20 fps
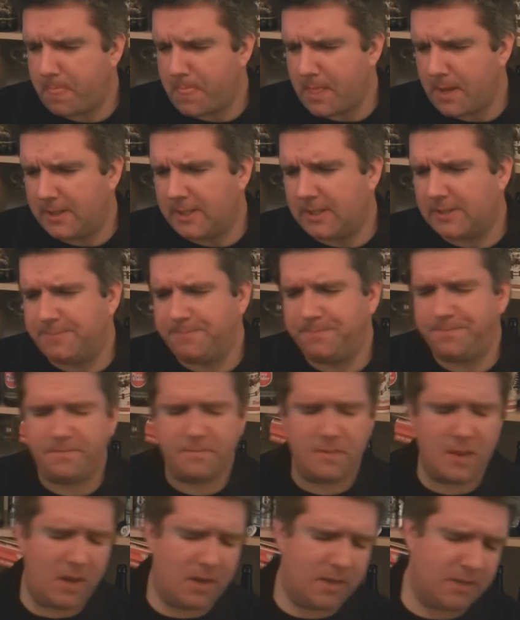Oh,
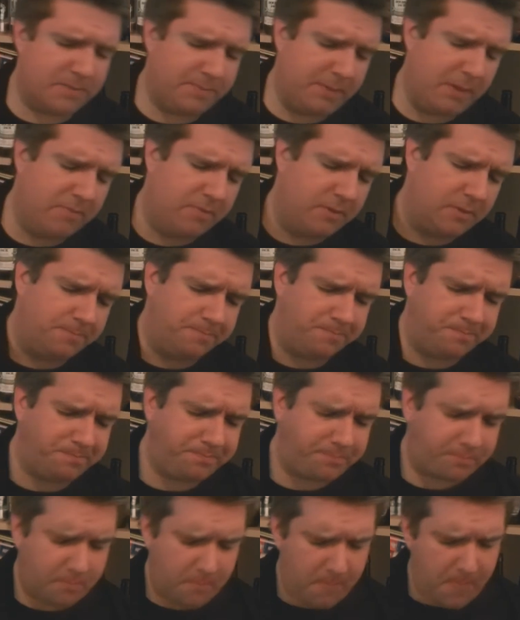that's beautiful.
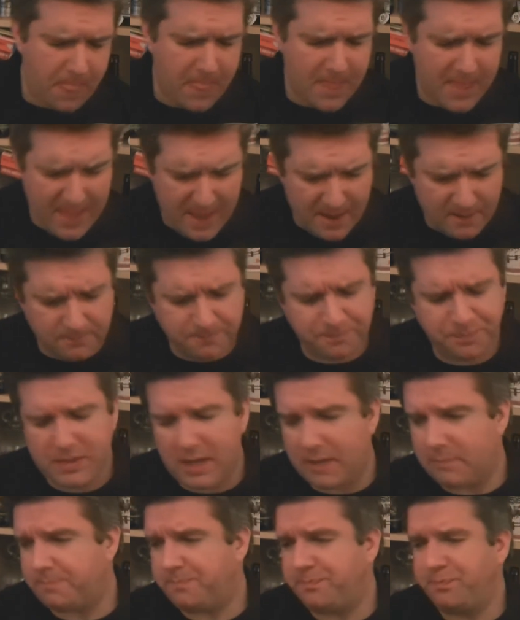Yep.
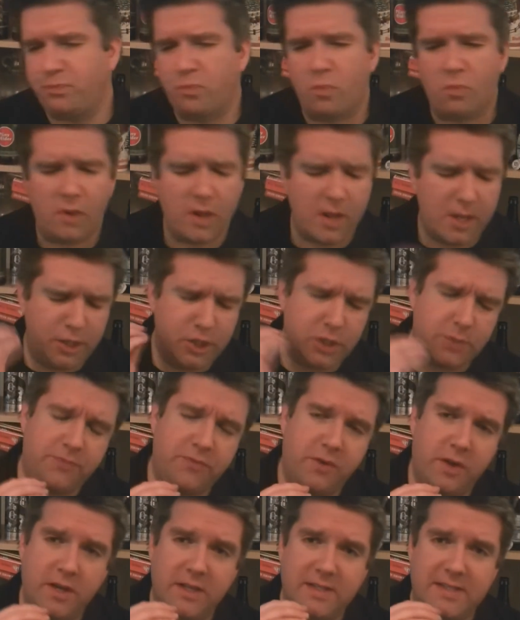Just
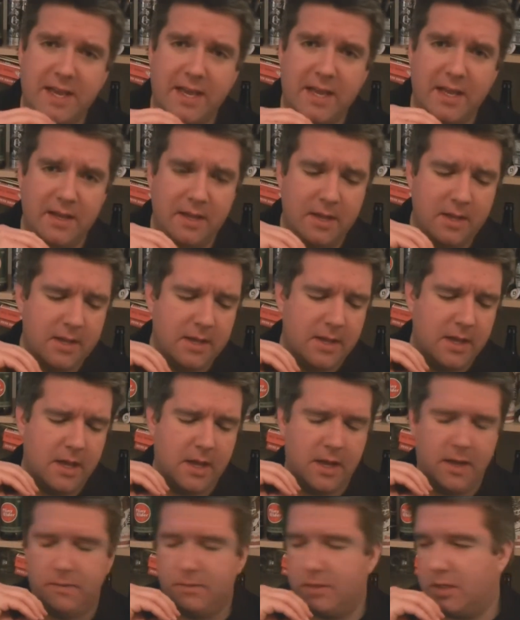before you could take
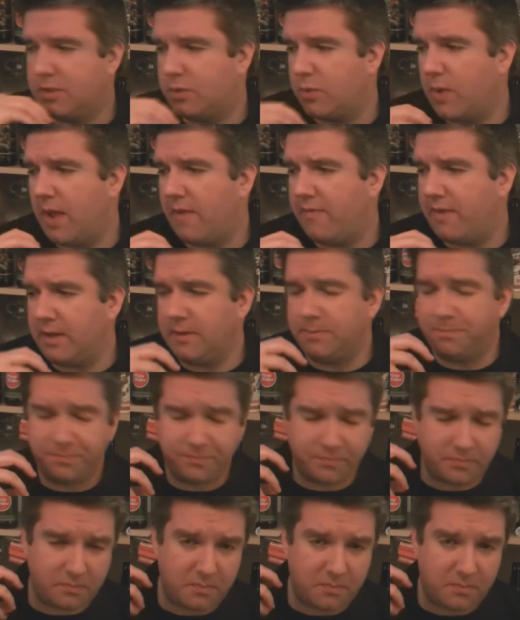a swig of it,